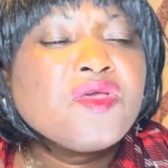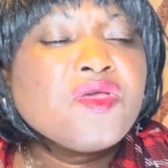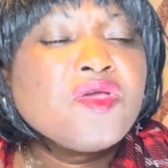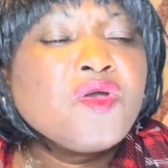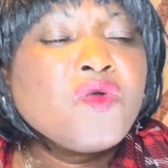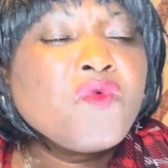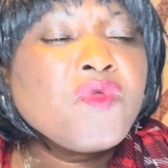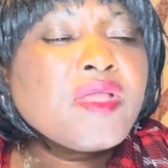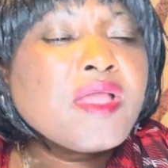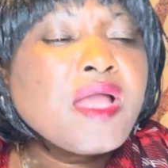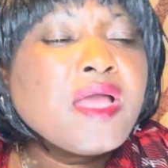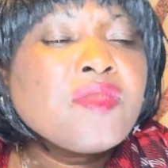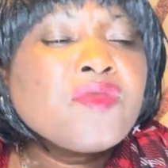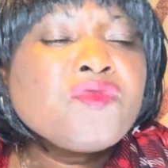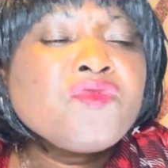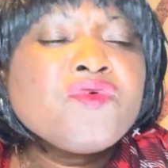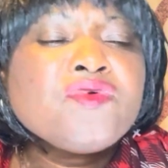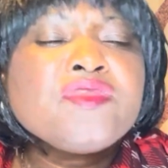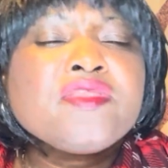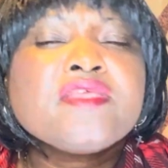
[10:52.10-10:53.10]
We can
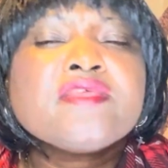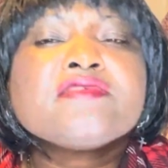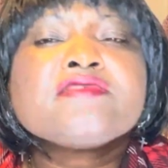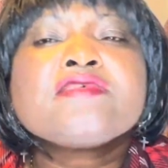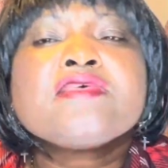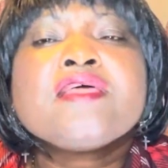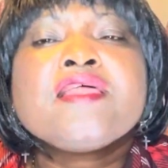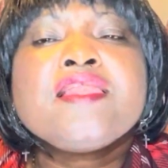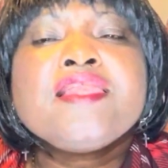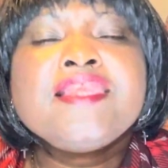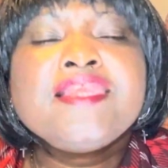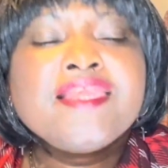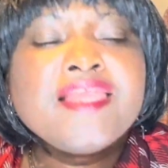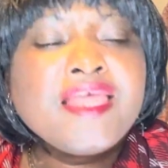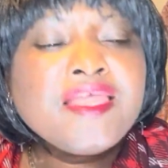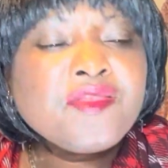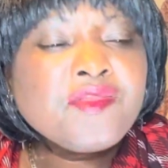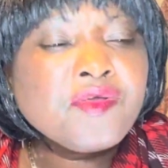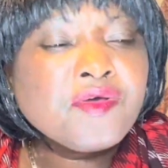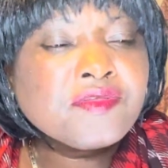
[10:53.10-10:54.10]
do this.
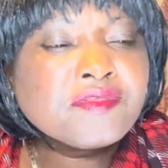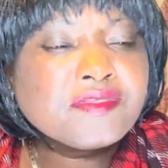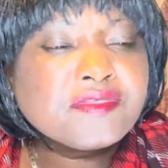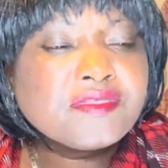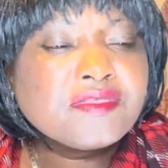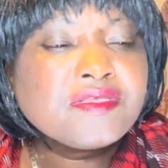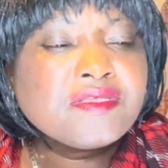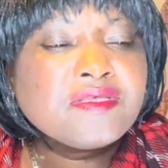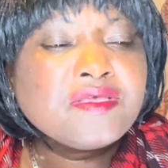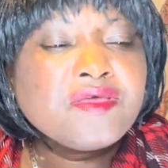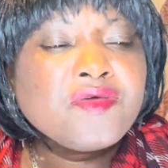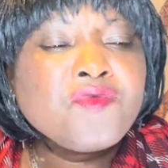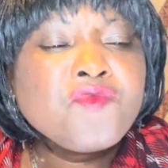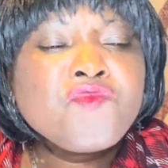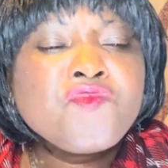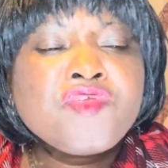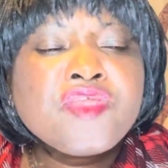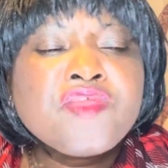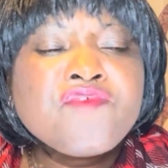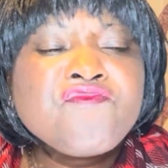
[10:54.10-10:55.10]
Let us
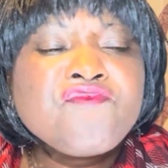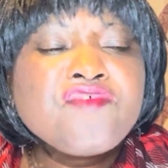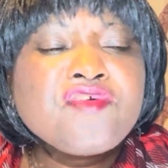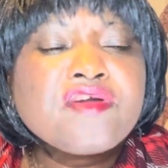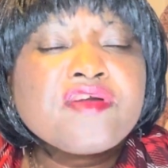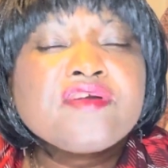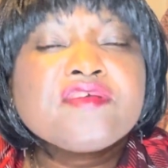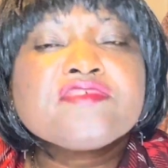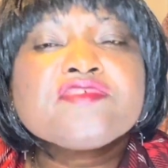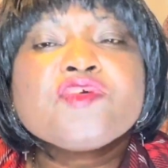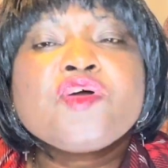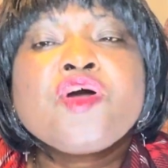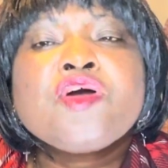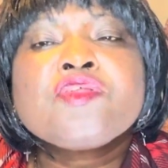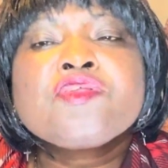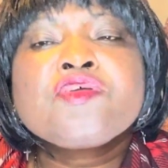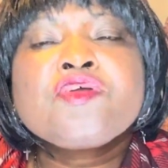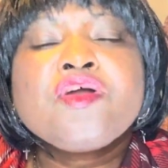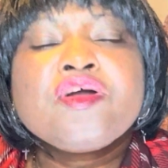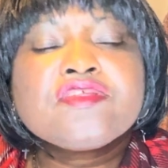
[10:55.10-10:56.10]
refocus
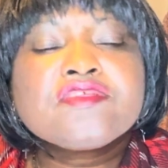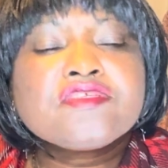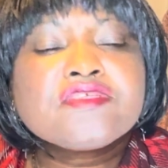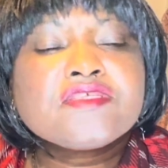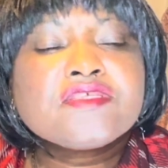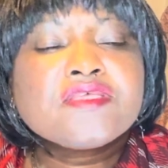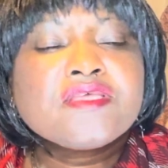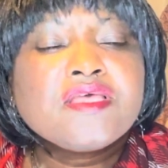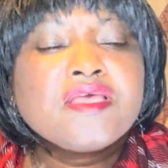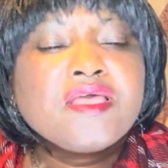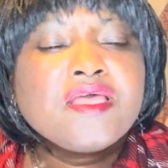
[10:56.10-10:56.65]
on God's